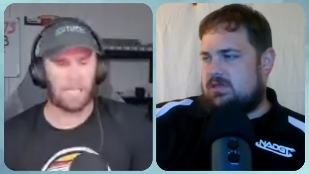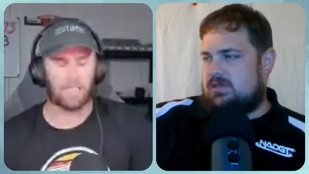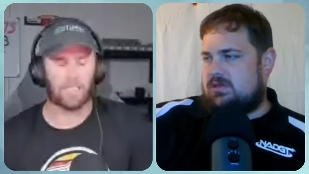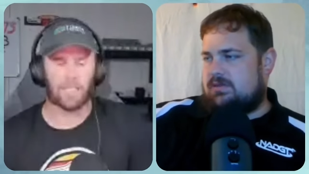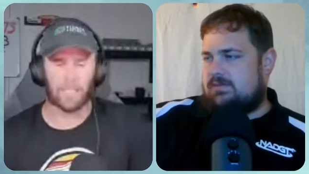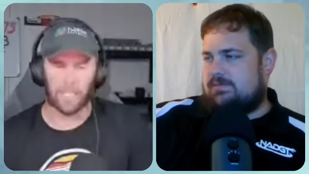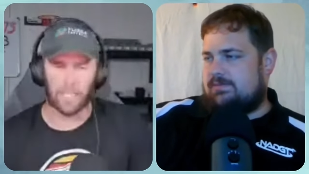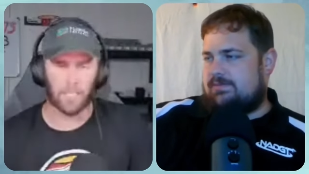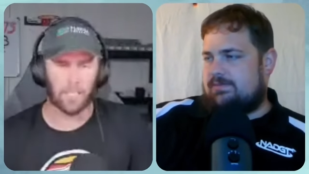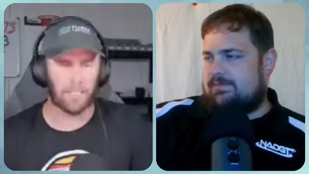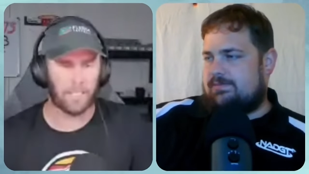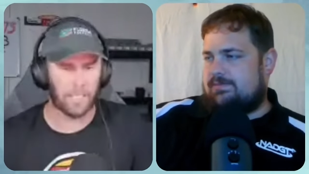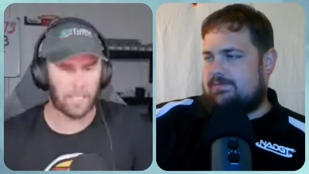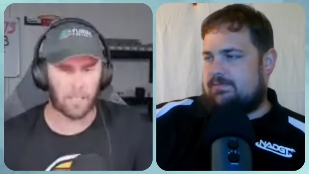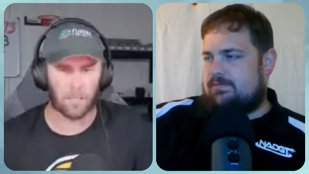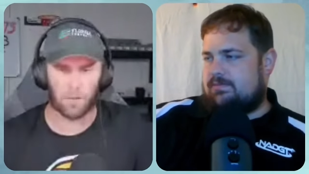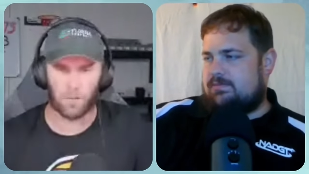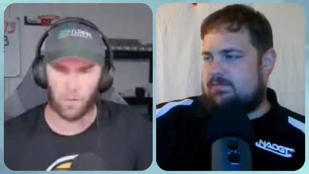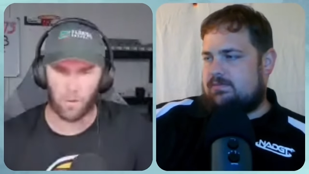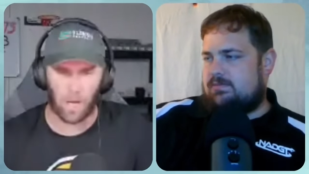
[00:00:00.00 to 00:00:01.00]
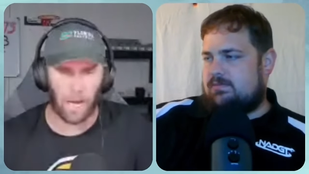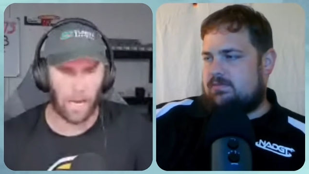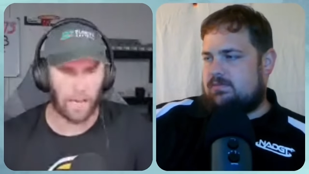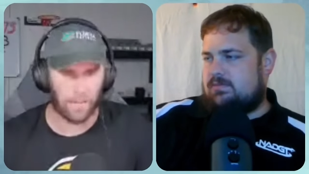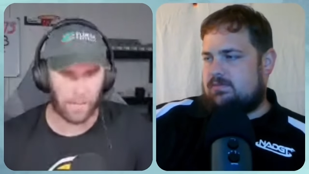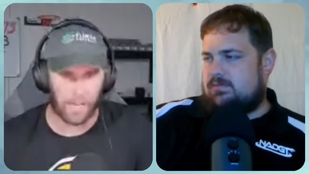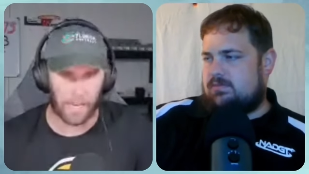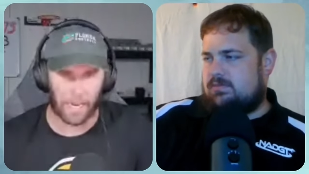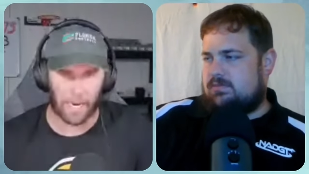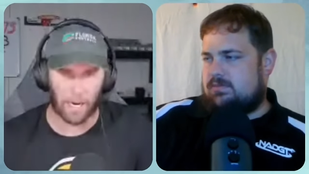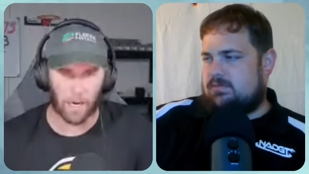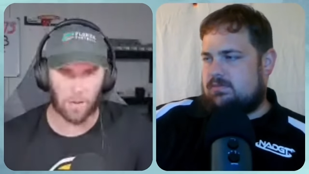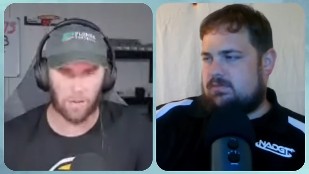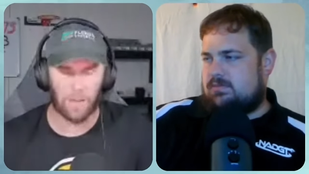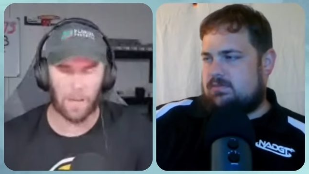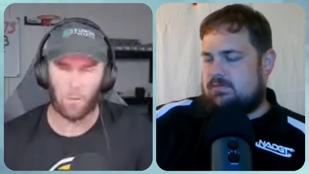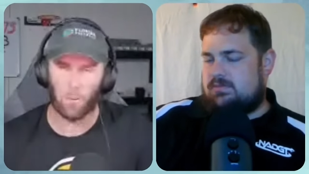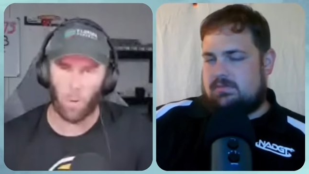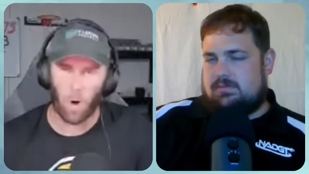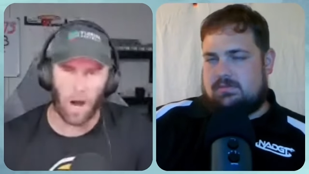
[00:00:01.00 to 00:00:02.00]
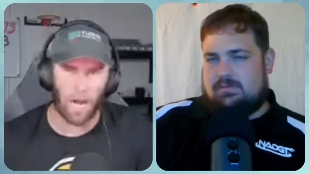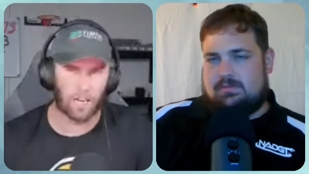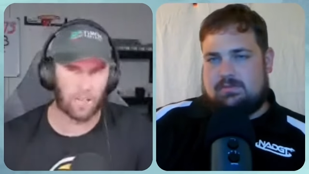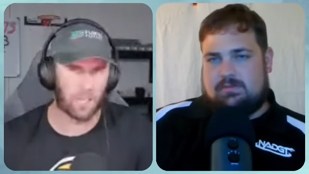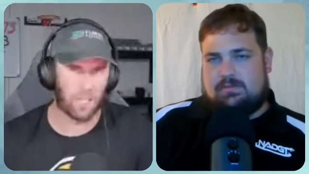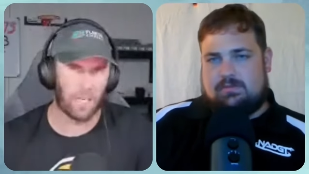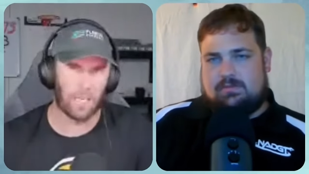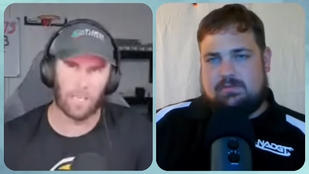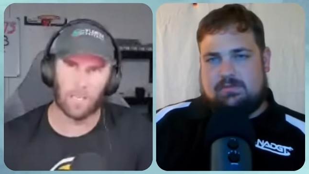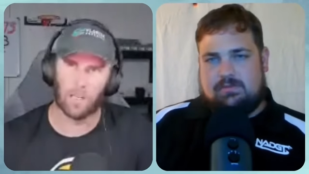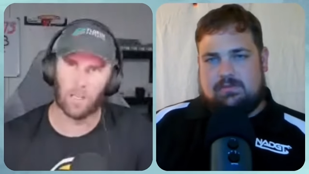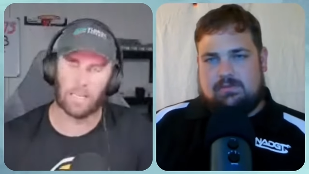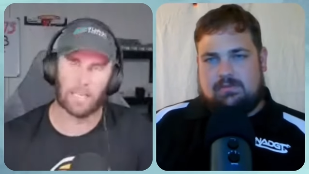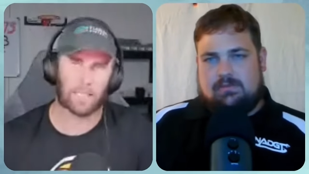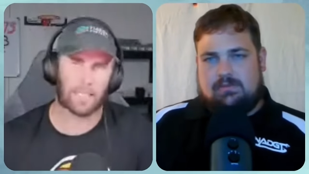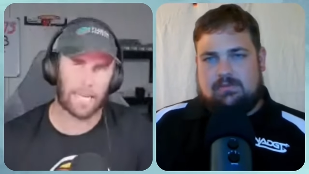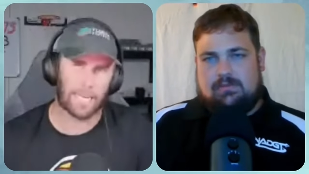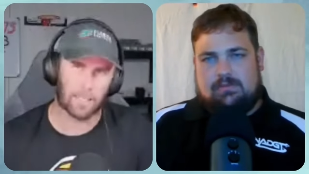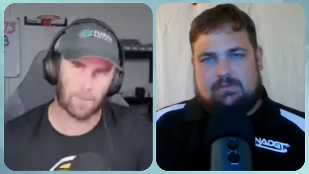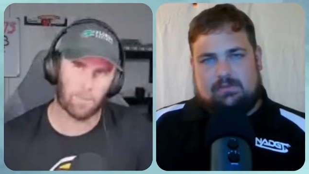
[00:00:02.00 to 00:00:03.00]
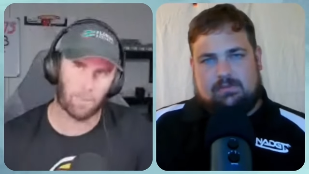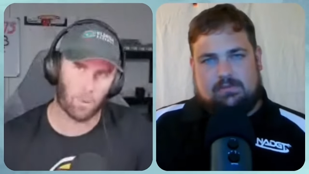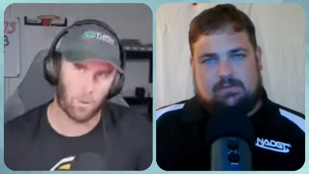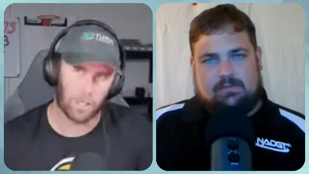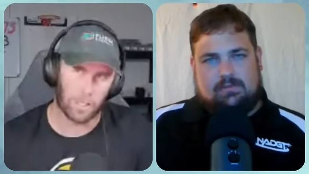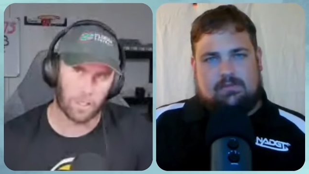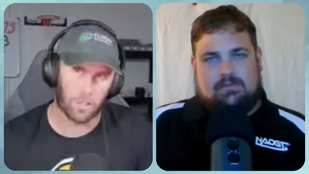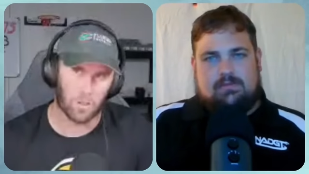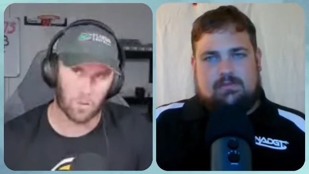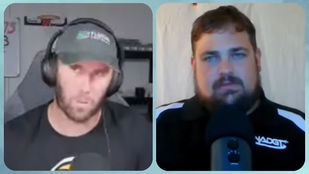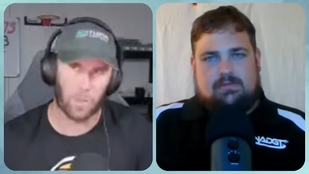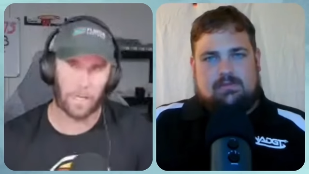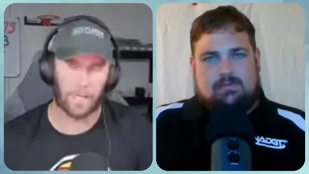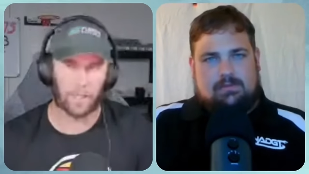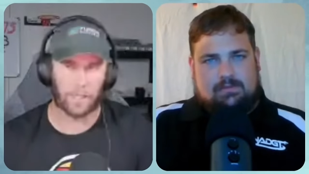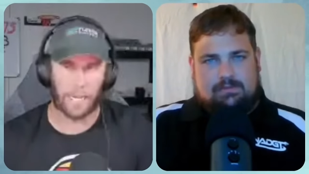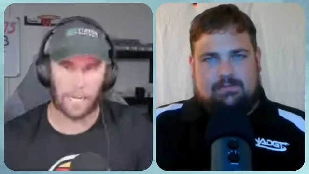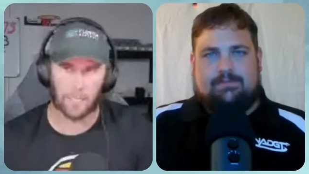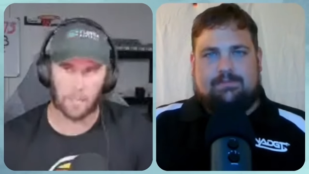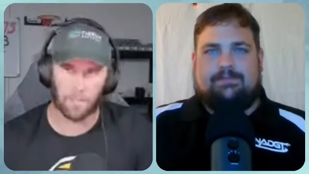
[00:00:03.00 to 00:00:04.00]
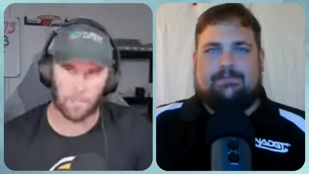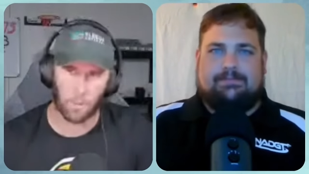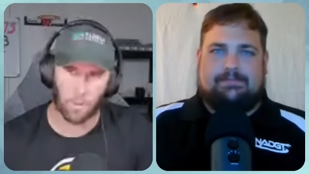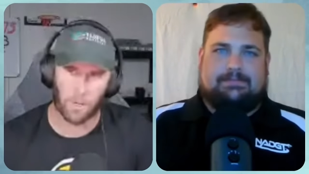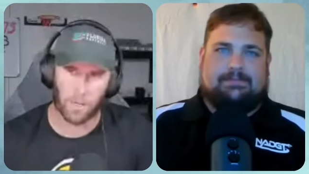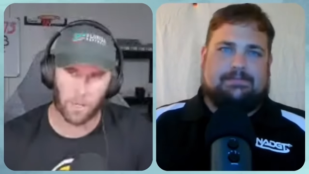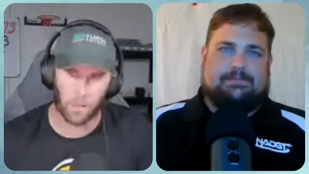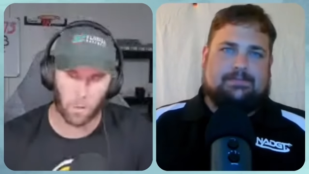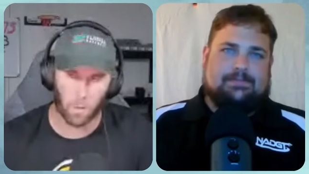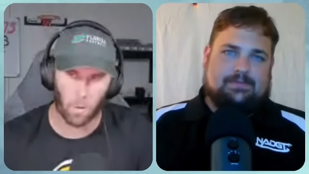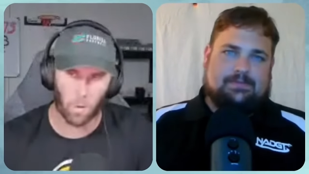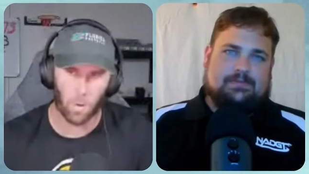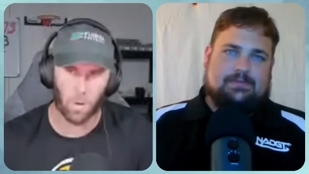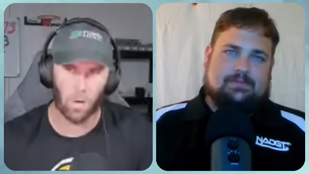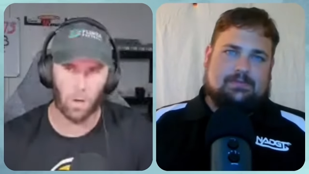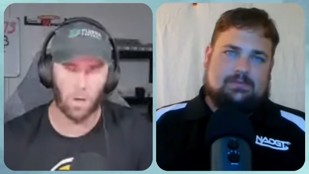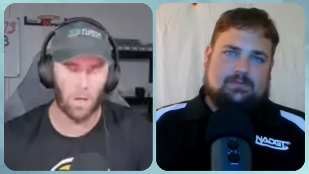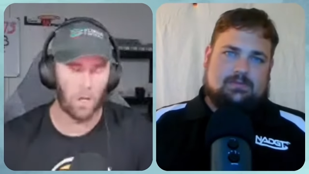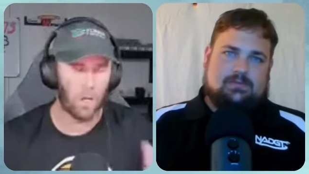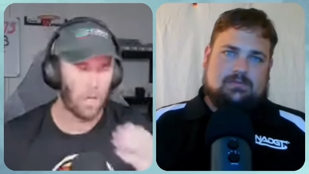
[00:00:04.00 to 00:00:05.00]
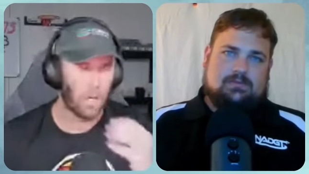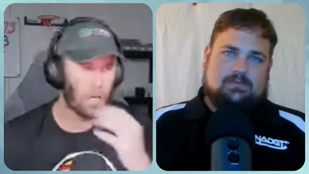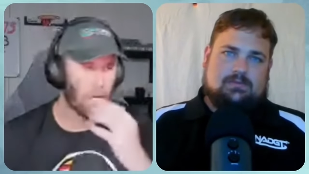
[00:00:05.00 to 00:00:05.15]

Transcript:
Speaker 1: that see a disc fly in the air they watch it they're like that's pretty sweet that's pretty mm. cool